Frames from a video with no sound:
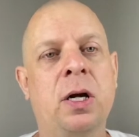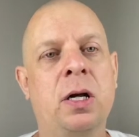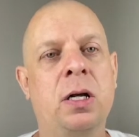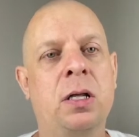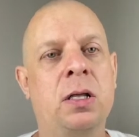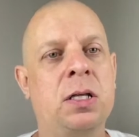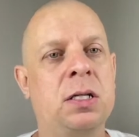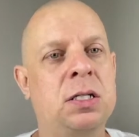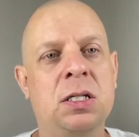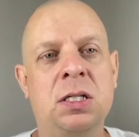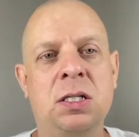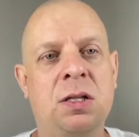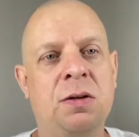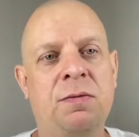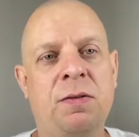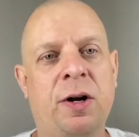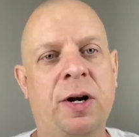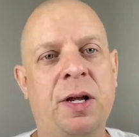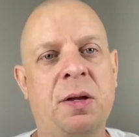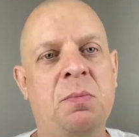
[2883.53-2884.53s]
this is the
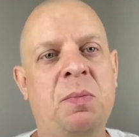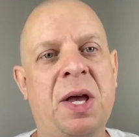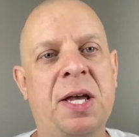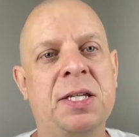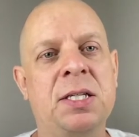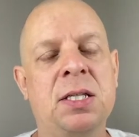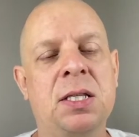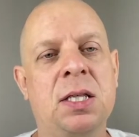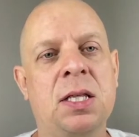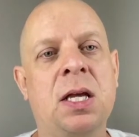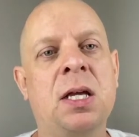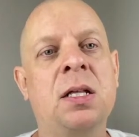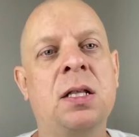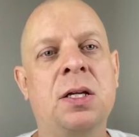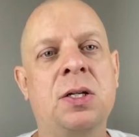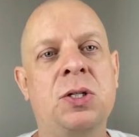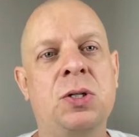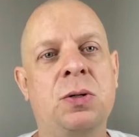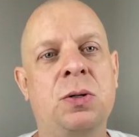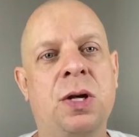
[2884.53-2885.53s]
very best thing
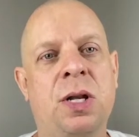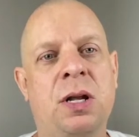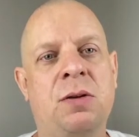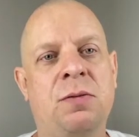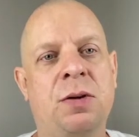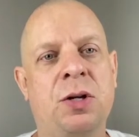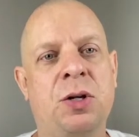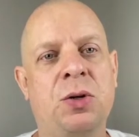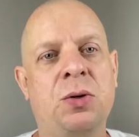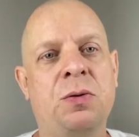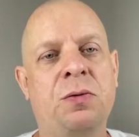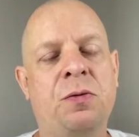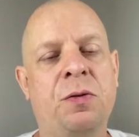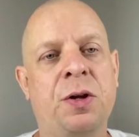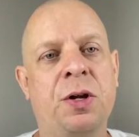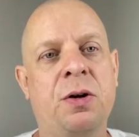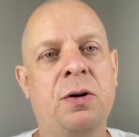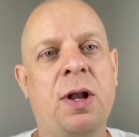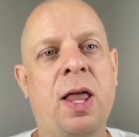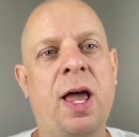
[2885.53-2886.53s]
that you could ever do for
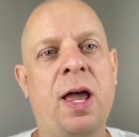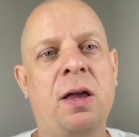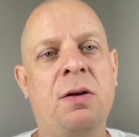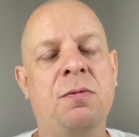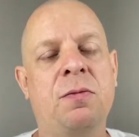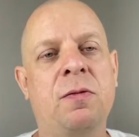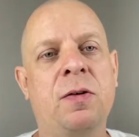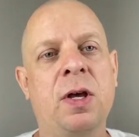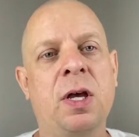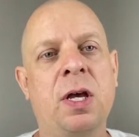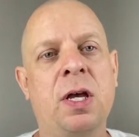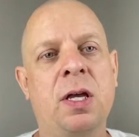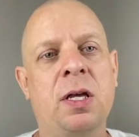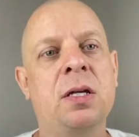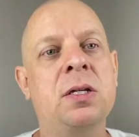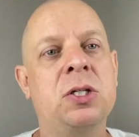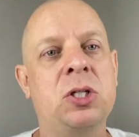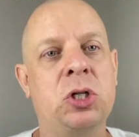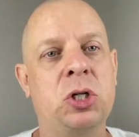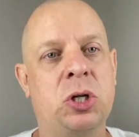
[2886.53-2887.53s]
your life.
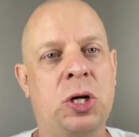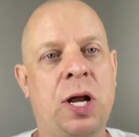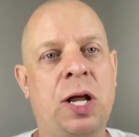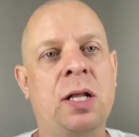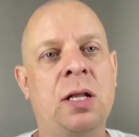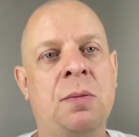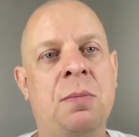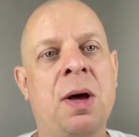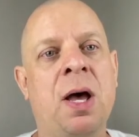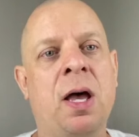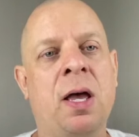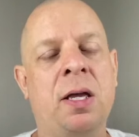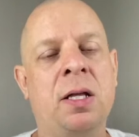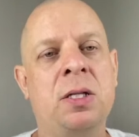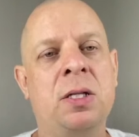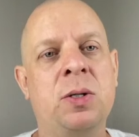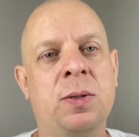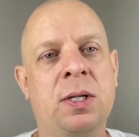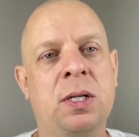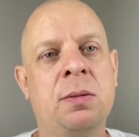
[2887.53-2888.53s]
Is train the mind
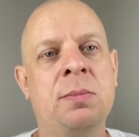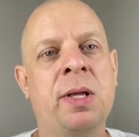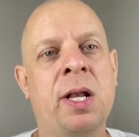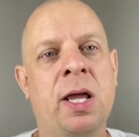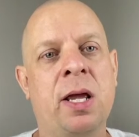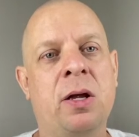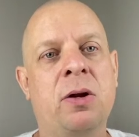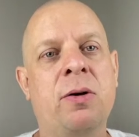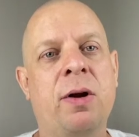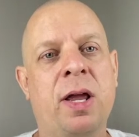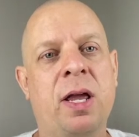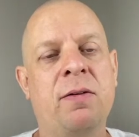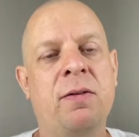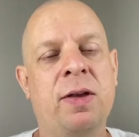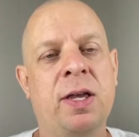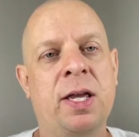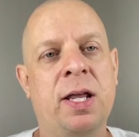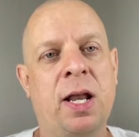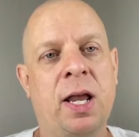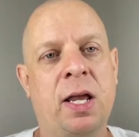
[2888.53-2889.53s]
to eliminate
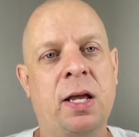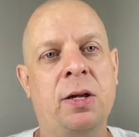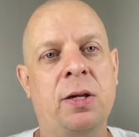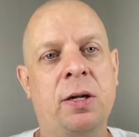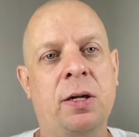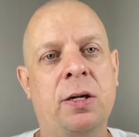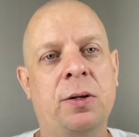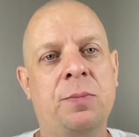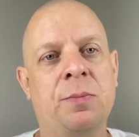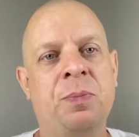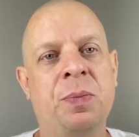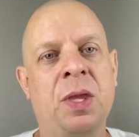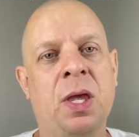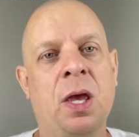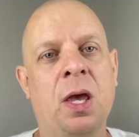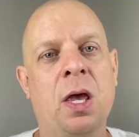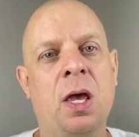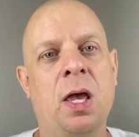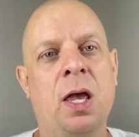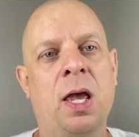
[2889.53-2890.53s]
craving and anger.
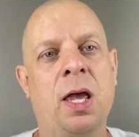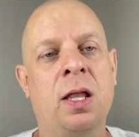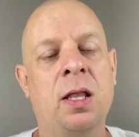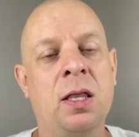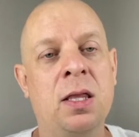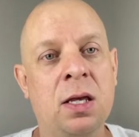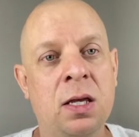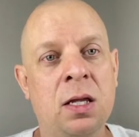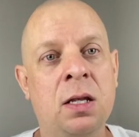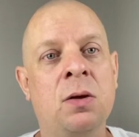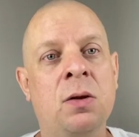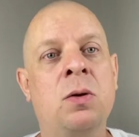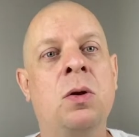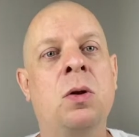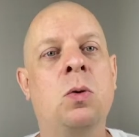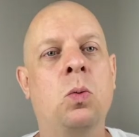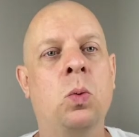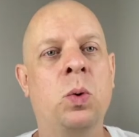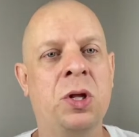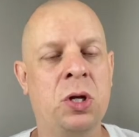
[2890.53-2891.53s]
And then
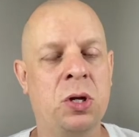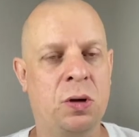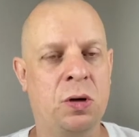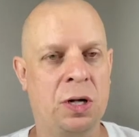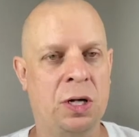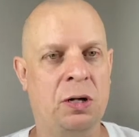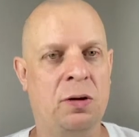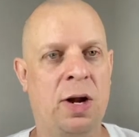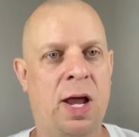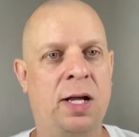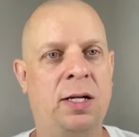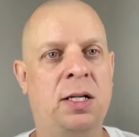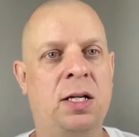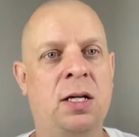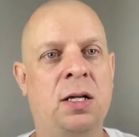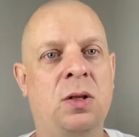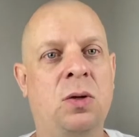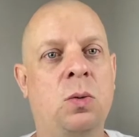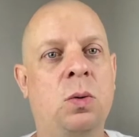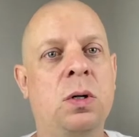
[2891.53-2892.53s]
when you're interacting
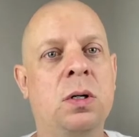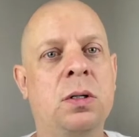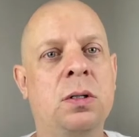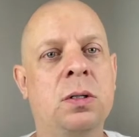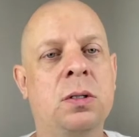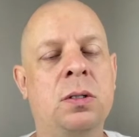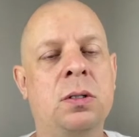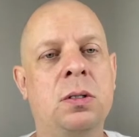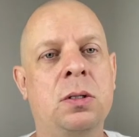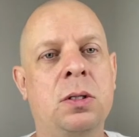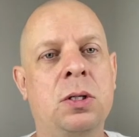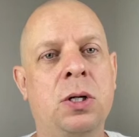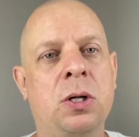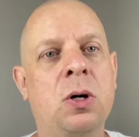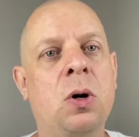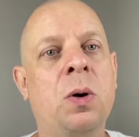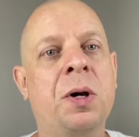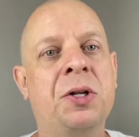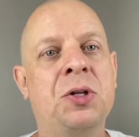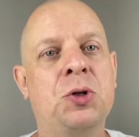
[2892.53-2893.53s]
in the world, you're
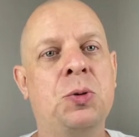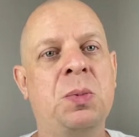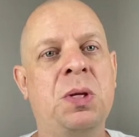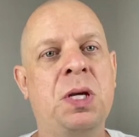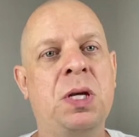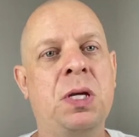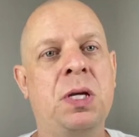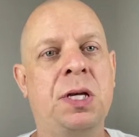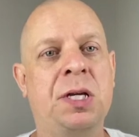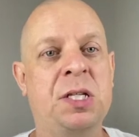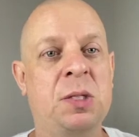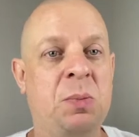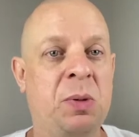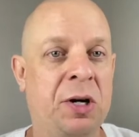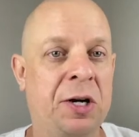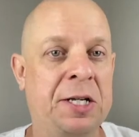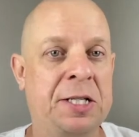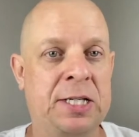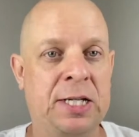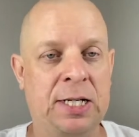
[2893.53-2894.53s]
going to be
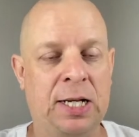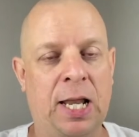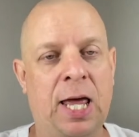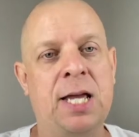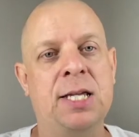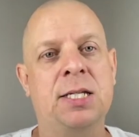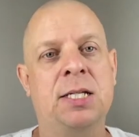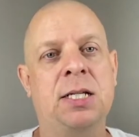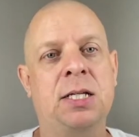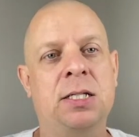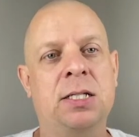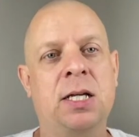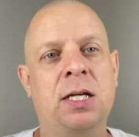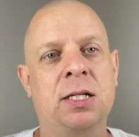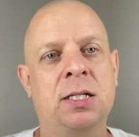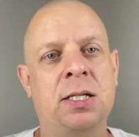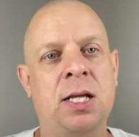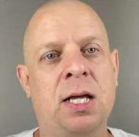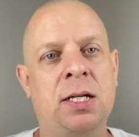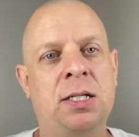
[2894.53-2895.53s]
experiencing less
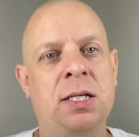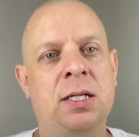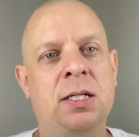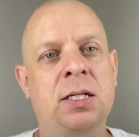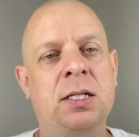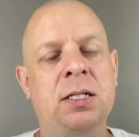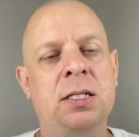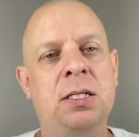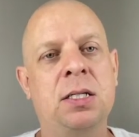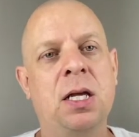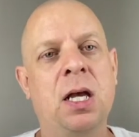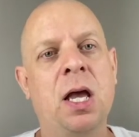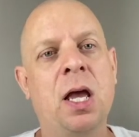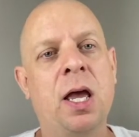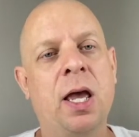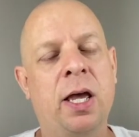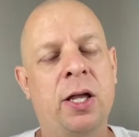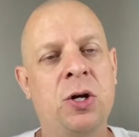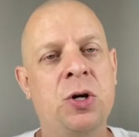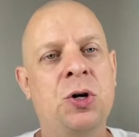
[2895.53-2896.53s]
discontentedness,
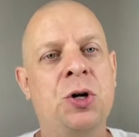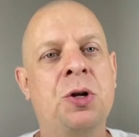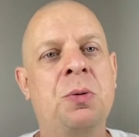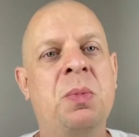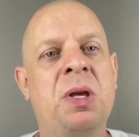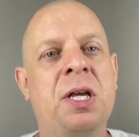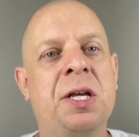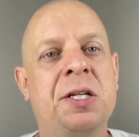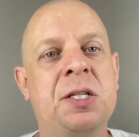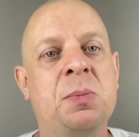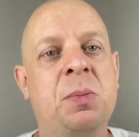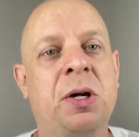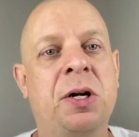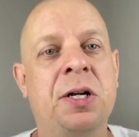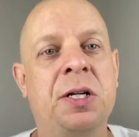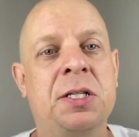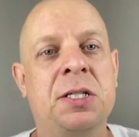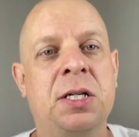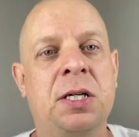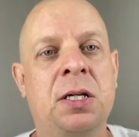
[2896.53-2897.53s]
and you're going to be
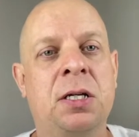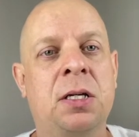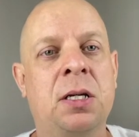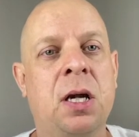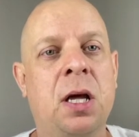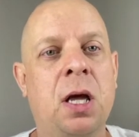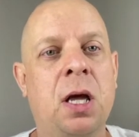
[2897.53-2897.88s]
experiencing